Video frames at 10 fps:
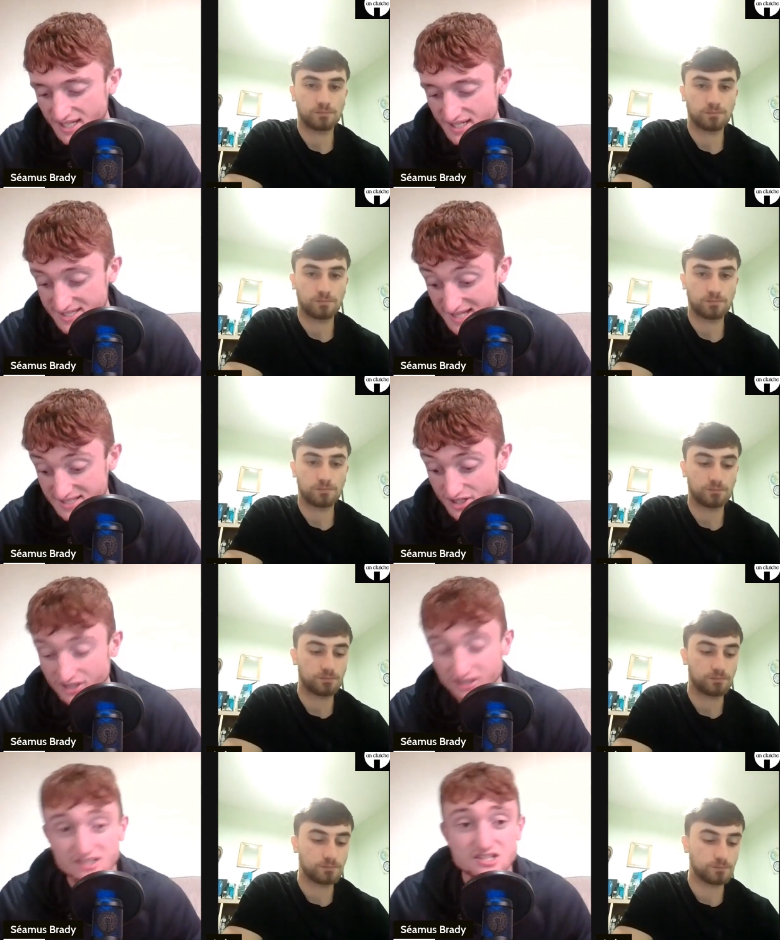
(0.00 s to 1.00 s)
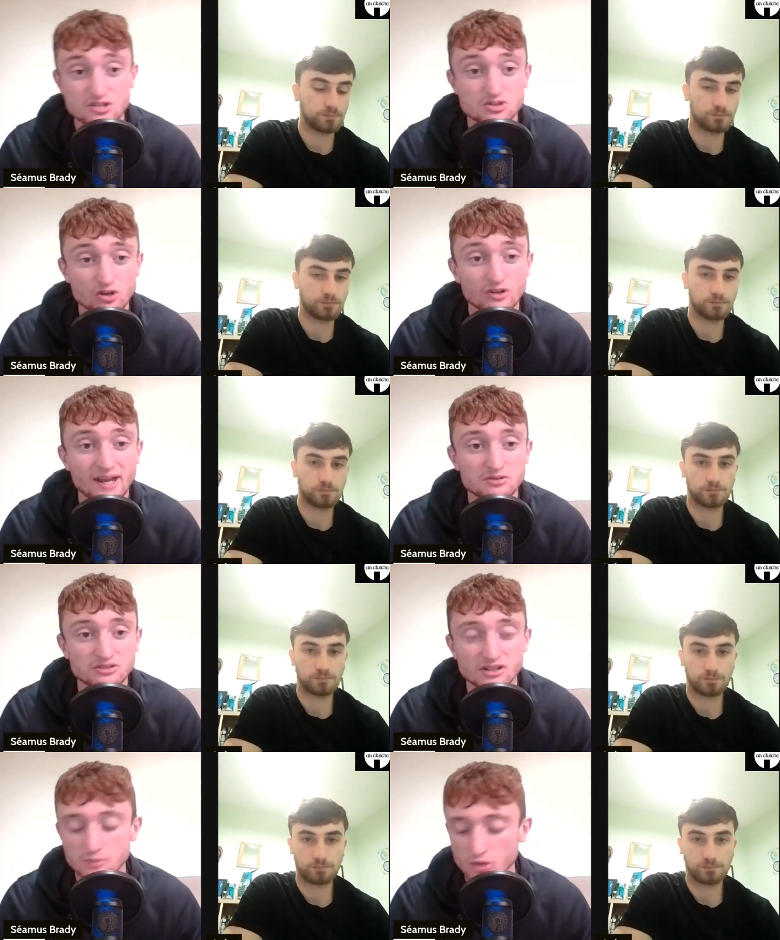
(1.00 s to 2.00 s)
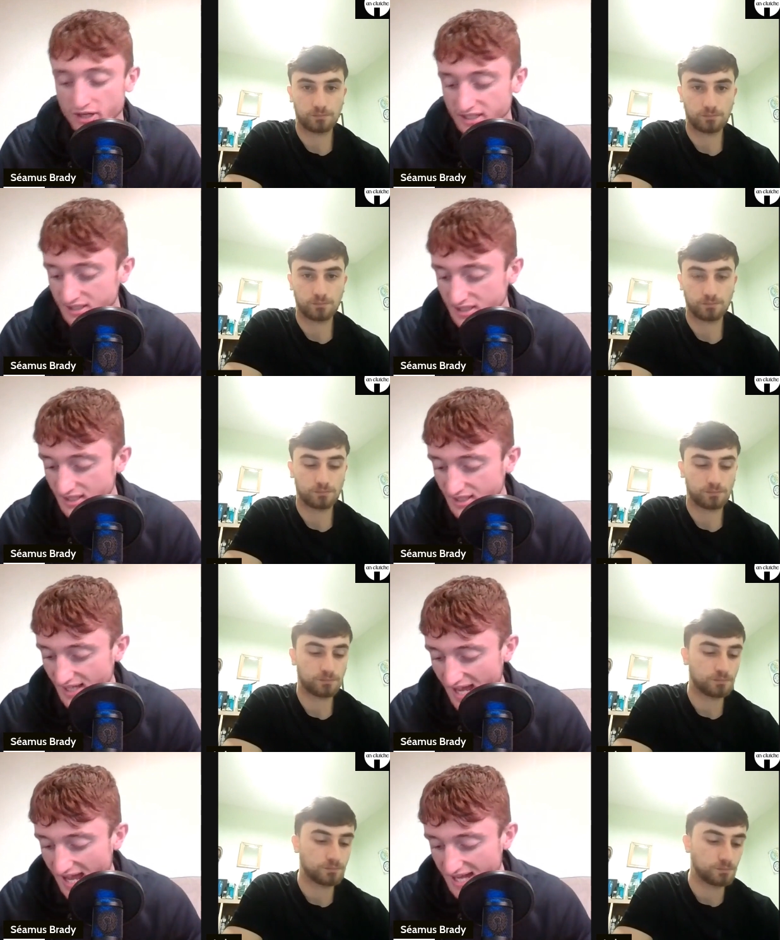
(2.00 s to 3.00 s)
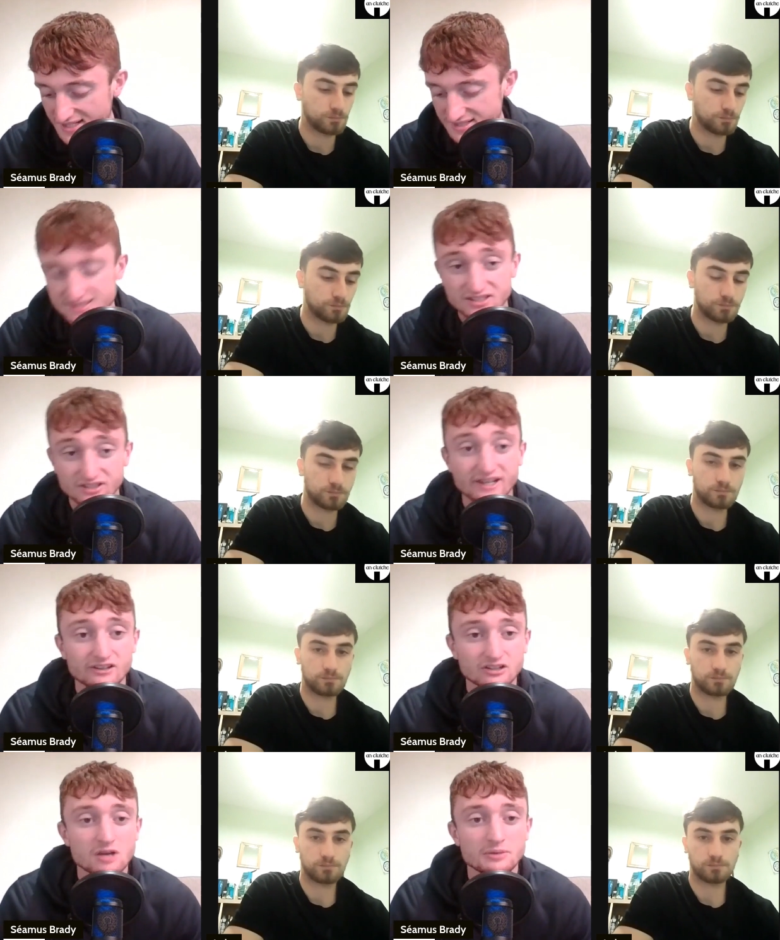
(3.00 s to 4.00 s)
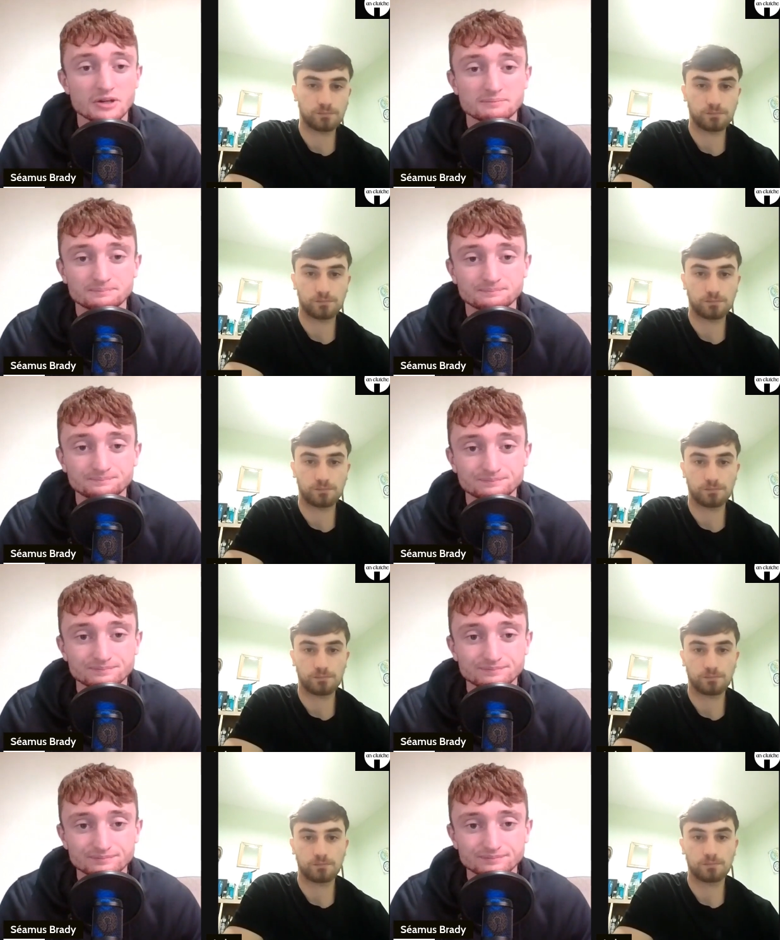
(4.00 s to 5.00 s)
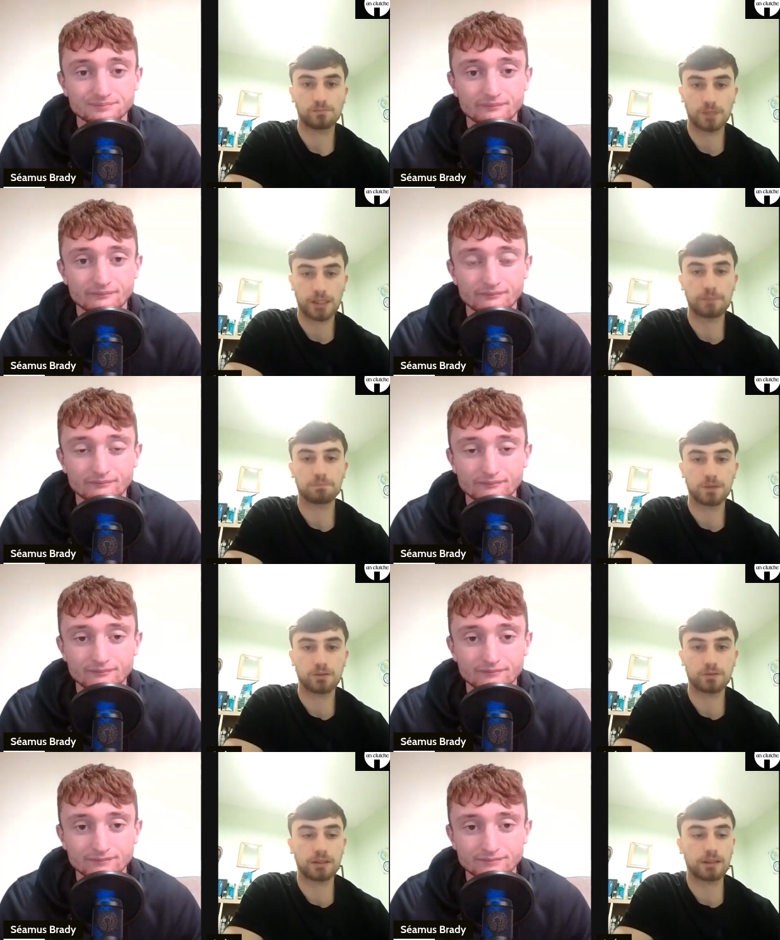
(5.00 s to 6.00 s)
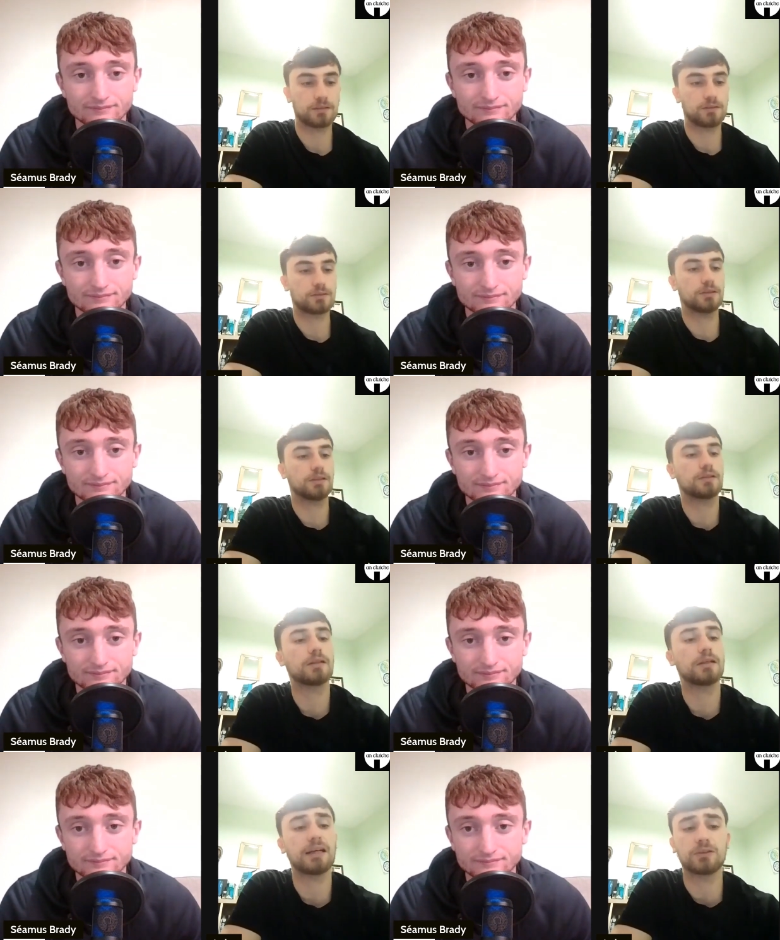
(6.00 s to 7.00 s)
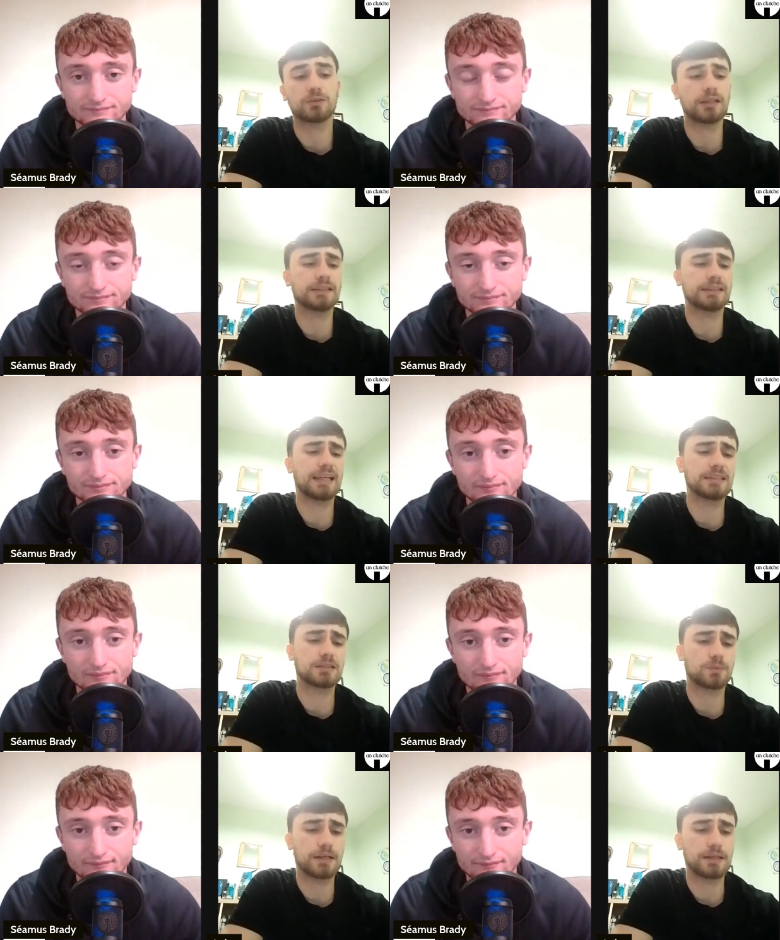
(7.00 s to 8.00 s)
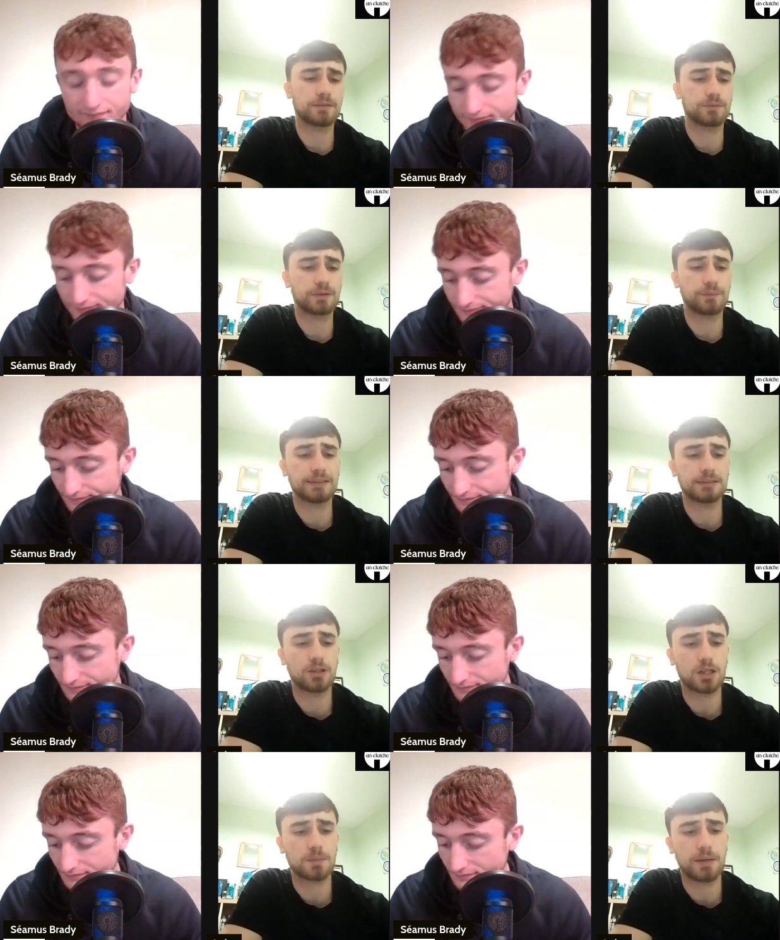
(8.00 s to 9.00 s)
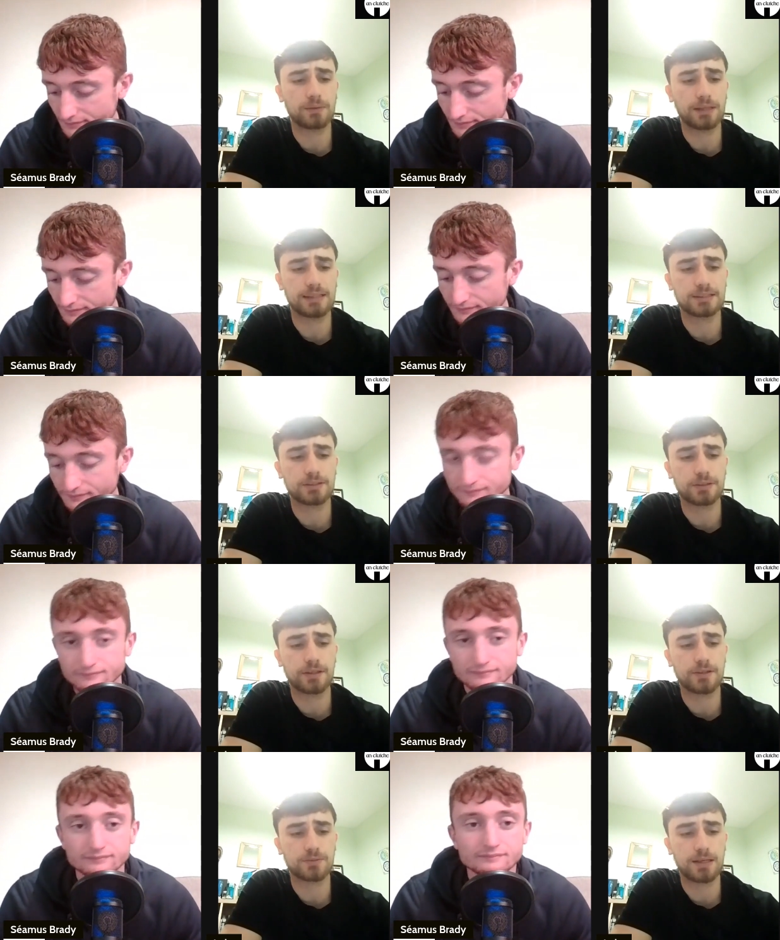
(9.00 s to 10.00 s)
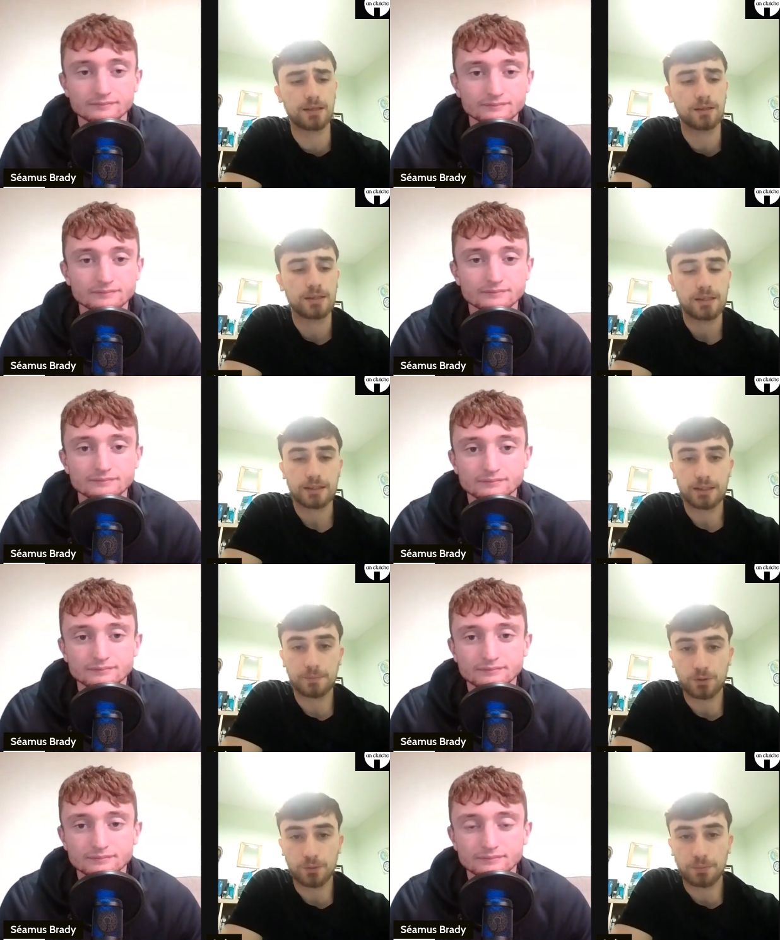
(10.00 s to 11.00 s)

Speaker 1: St. Ergnats, who took out Donaghmoyne, and Kilkerrin-Clonberne.
Speaker 2: Yeah, no, look, and look, and look, I think that is the way. When you talk about Leinster in there as well, Kilmacud